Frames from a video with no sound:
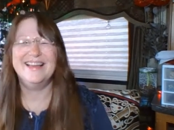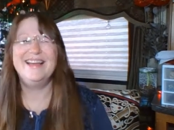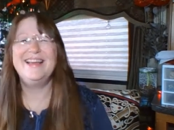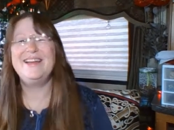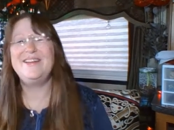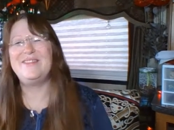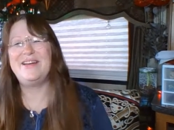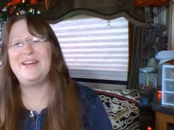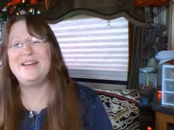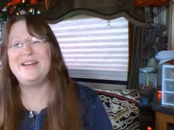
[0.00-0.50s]

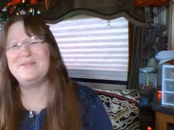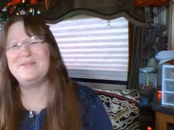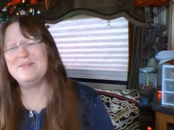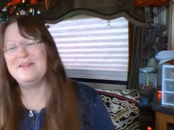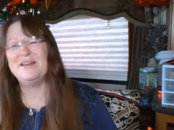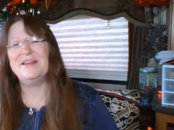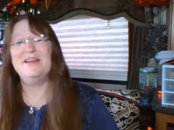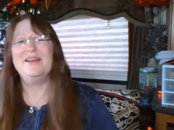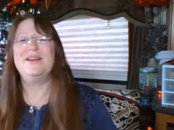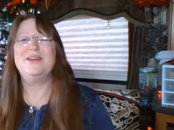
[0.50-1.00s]
Anyway,
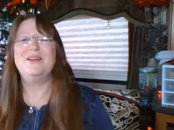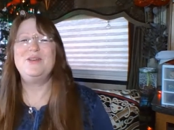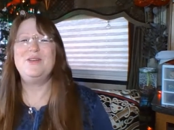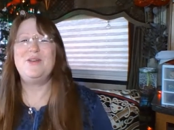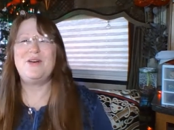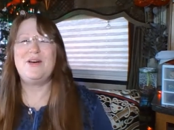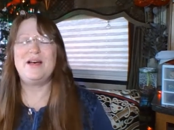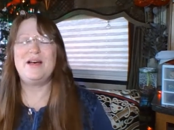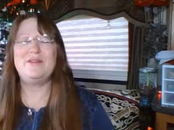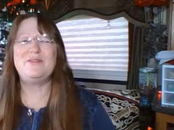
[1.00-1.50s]
you
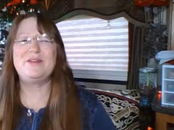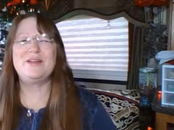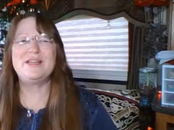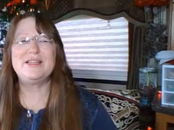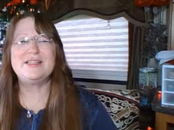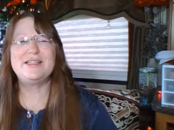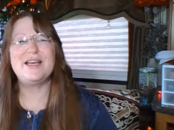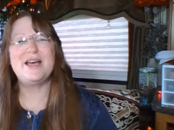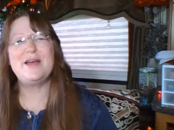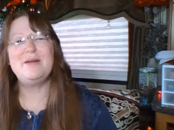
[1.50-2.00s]
all have a
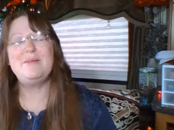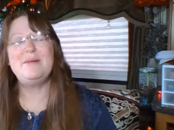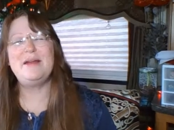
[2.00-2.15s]
good time,